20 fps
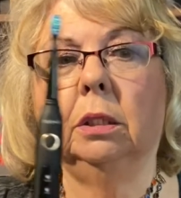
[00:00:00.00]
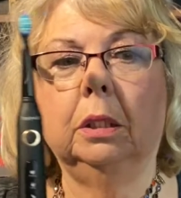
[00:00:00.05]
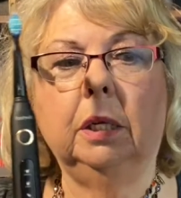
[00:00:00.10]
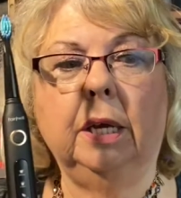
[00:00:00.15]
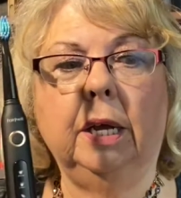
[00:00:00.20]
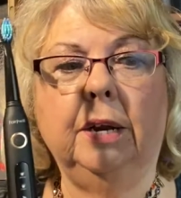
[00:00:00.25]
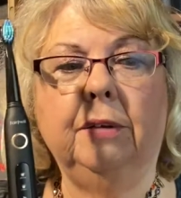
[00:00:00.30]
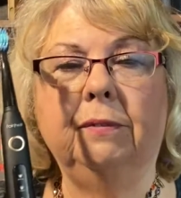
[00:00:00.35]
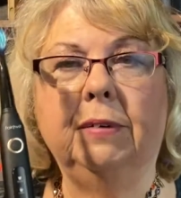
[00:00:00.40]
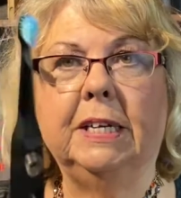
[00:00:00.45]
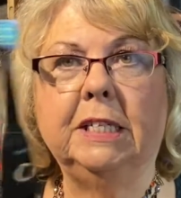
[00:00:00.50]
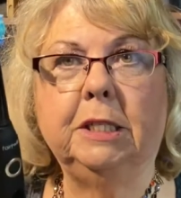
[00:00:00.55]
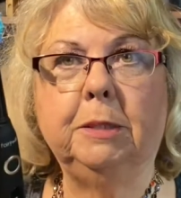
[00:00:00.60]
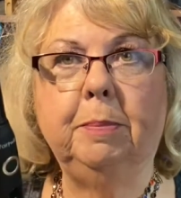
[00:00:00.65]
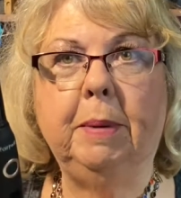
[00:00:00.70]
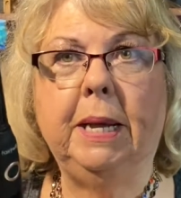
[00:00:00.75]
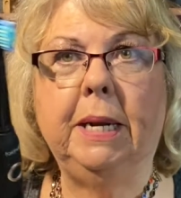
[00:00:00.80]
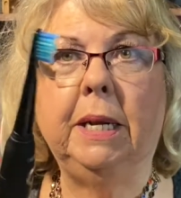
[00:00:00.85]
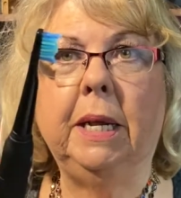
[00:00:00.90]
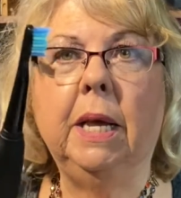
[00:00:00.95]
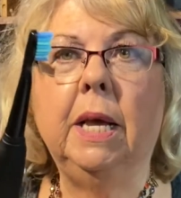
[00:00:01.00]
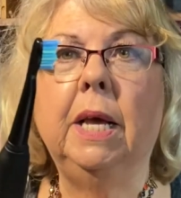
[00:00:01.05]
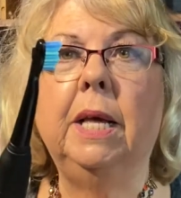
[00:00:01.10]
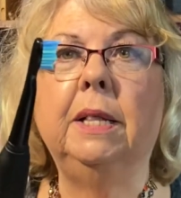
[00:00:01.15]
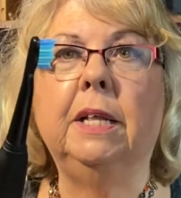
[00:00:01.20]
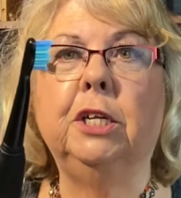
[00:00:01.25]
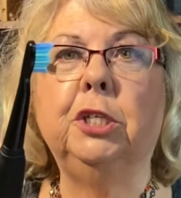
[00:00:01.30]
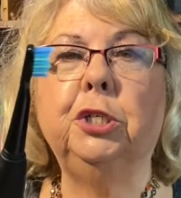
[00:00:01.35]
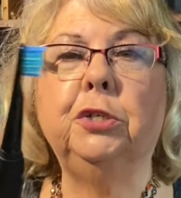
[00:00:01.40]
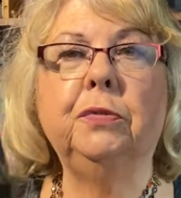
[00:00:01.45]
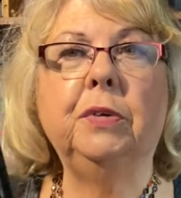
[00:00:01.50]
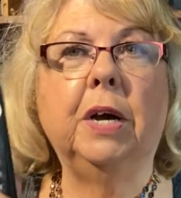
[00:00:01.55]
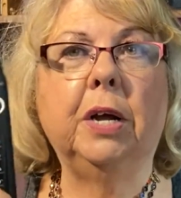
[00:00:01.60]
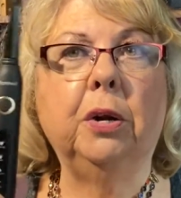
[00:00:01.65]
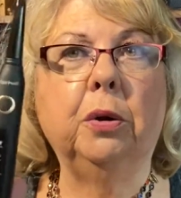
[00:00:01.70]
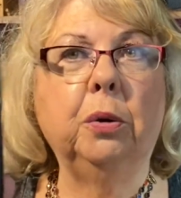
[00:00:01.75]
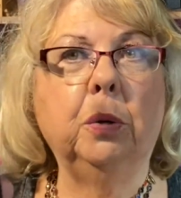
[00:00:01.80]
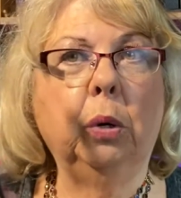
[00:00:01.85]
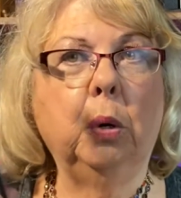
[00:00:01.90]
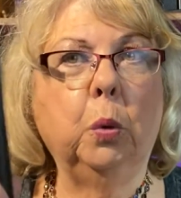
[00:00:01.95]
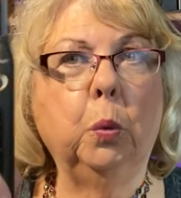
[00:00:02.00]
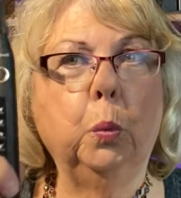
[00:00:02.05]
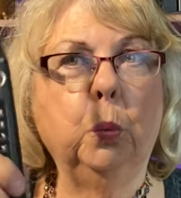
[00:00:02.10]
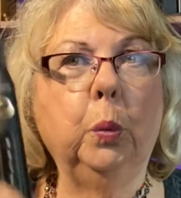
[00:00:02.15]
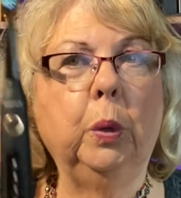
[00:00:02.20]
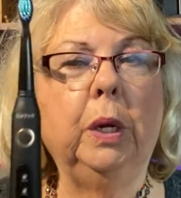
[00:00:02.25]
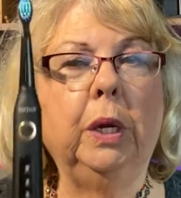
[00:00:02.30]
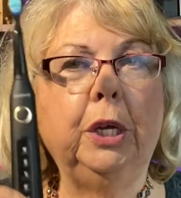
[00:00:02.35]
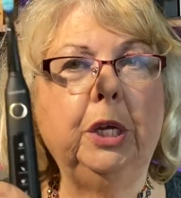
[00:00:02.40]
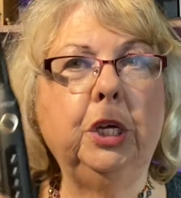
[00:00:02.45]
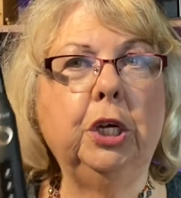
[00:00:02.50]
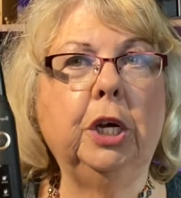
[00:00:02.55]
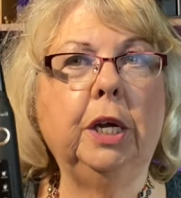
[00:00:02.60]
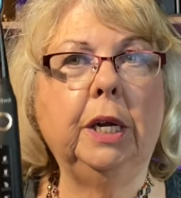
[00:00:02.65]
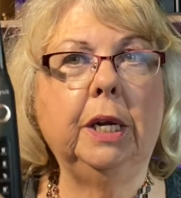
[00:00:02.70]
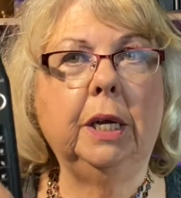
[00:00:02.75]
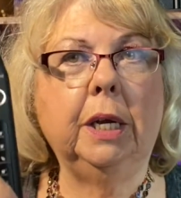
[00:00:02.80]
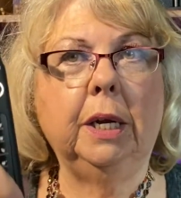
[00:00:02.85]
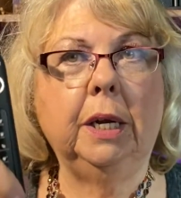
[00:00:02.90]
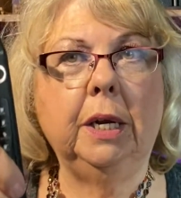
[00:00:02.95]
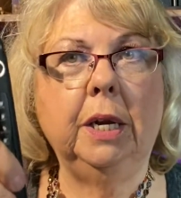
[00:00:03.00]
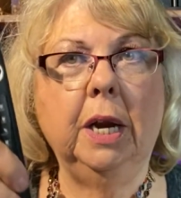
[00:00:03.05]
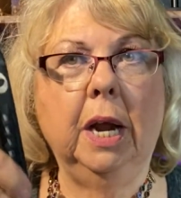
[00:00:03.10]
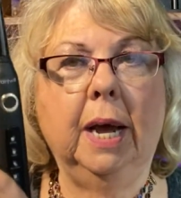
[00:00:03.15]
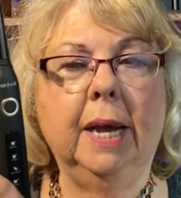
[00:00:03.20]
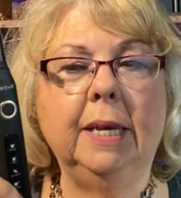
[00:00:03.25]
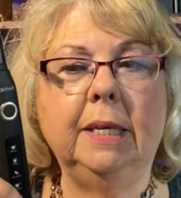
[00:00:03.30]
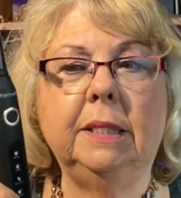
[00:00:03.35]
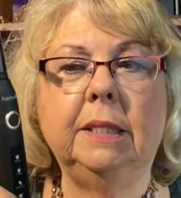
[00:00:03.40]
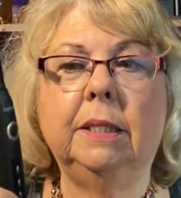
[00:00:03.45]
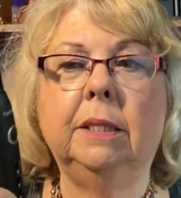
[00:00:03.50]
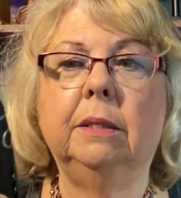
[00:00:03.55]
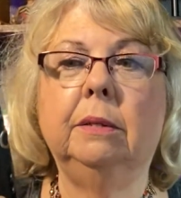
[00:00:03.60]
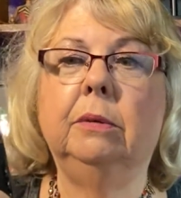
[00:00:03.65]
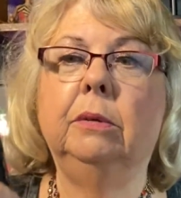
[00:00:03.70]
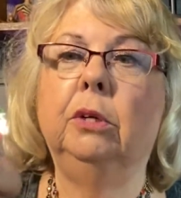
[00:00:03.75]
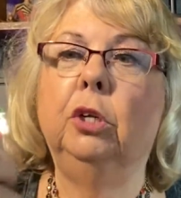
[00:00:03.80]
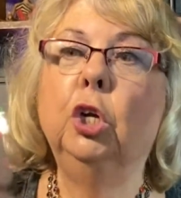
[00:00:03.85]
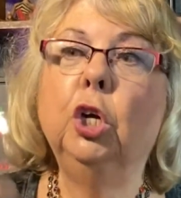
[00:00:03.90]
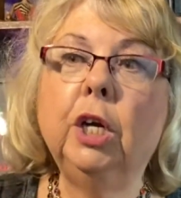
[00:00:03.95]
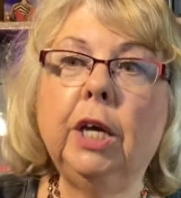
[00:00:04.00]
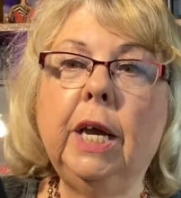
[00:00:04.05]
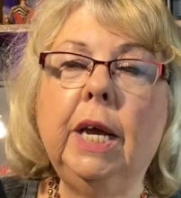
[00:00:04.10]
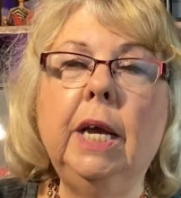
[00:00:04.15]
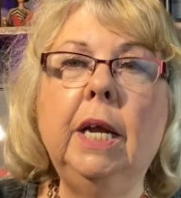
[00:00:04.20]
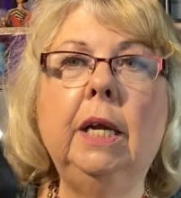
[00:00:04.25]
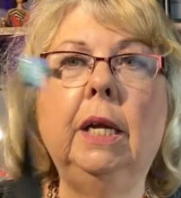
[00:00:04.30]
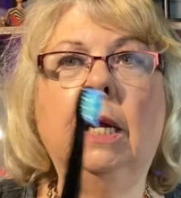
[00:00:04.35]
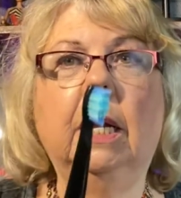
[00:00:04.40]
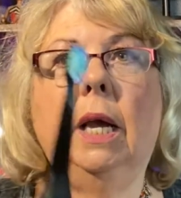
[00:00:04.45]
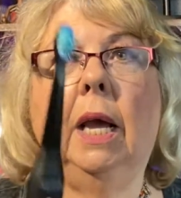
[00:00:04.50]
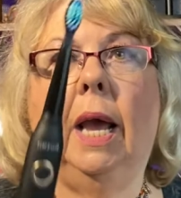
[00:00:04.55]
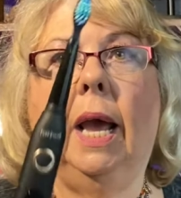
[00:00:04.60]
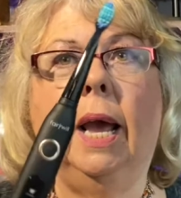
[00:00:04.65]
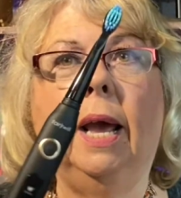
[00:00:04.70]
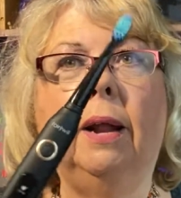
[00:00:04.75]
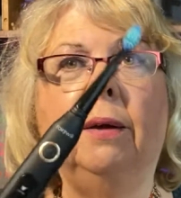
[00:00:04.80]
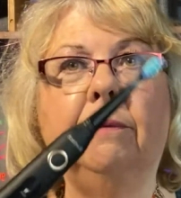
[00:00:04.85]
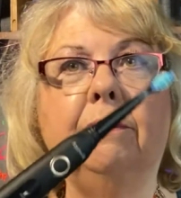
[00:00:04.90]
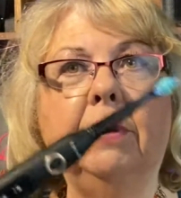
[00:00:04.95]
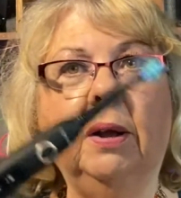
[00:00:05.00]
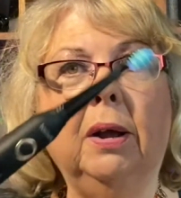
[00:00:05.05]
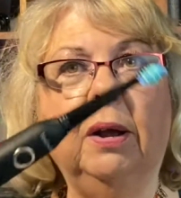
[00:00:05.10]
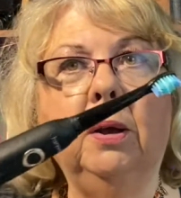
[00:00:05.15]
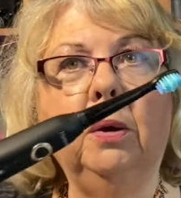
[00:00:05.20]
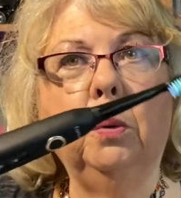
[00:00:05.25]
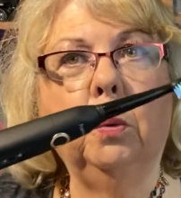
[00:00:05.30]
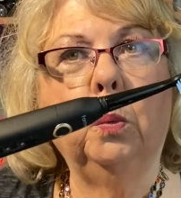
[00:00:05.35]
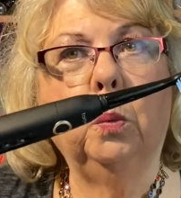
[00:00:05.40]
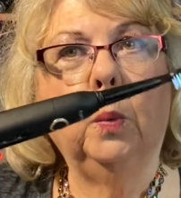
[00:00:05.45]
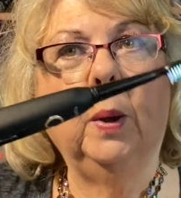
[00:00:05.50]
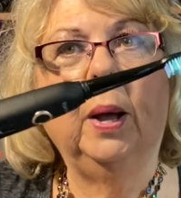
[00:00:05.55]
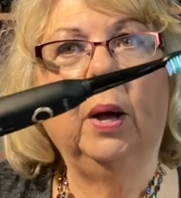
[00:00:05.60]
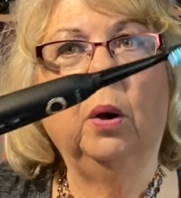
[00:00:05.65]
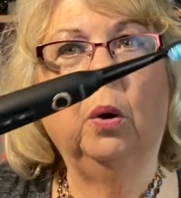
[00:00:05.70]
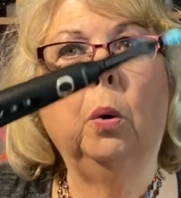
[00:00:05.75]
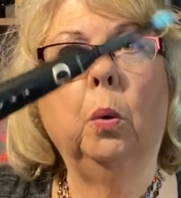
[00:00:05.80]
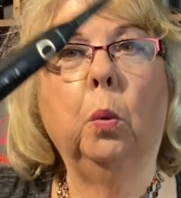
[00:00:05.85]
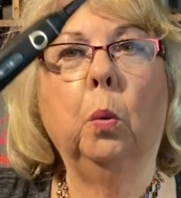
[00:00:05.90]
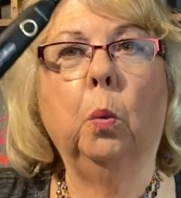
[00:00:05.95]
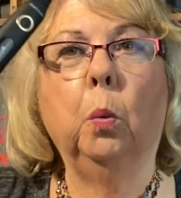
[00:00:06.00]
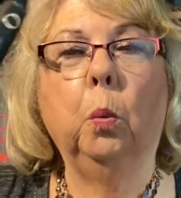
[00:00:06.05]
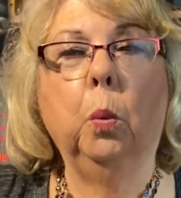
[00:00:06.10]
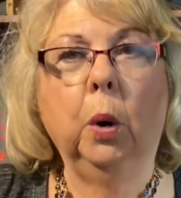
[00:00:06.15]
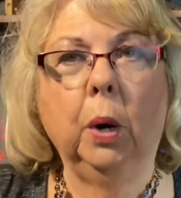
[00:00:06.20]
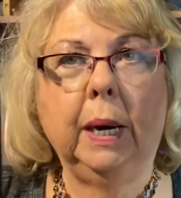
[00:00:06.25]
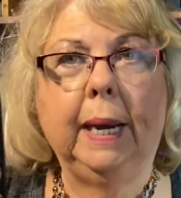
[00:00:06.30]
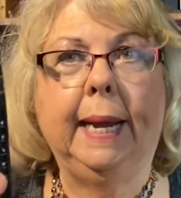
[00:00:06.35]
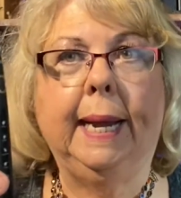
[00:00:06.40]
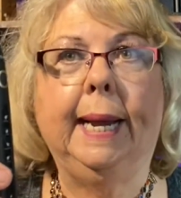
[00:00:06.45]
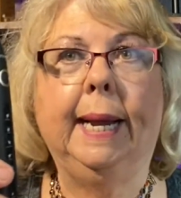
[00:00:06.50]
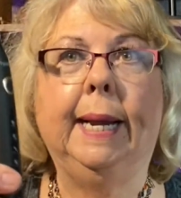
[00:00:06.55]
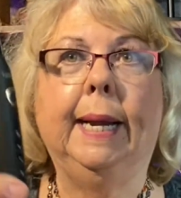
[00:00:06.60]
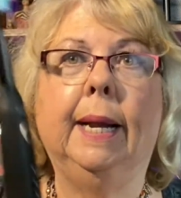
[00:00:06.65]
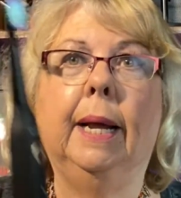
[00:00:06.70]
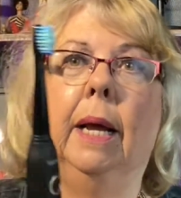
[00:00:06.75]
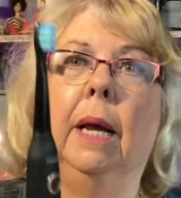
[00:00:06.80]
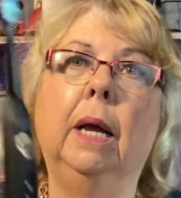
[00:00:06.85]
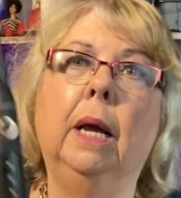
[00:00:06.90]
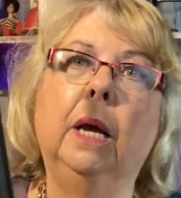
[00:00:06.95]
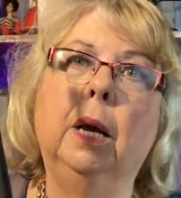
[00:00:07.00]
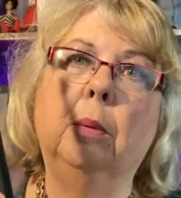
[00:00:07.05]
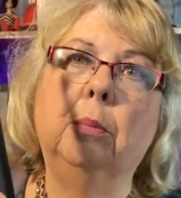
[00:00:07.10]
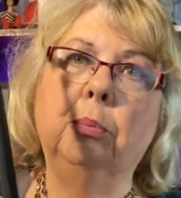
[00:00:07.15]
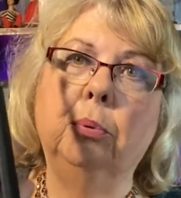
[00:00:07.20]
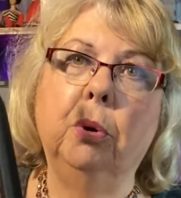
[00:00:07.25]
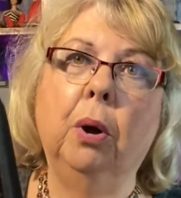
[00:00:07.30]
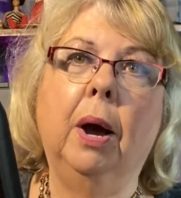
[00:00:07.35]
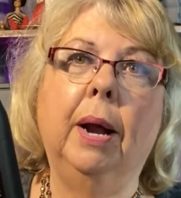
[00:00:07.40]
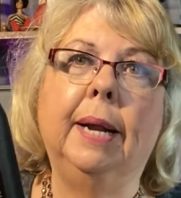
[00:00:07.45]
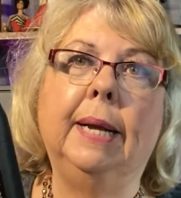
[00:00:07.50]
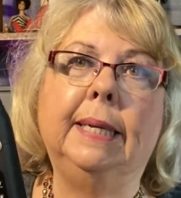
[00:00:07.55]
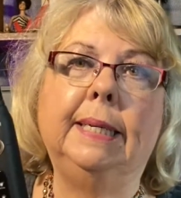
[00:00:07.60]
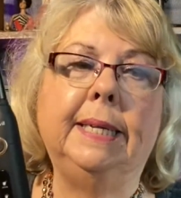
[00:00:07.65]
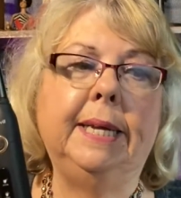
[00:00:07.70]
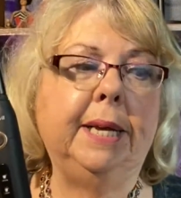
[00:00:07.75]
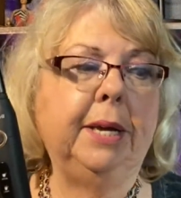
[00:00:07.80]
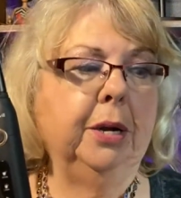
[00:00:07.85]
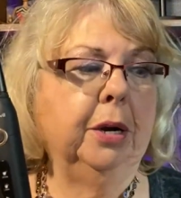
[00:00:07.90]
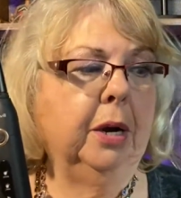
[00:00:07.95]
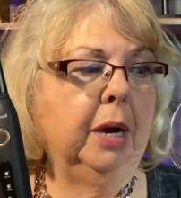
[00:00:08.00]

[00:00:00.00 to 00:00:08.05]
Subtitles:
investment, that you've got a really good, nice looking and very well working product here.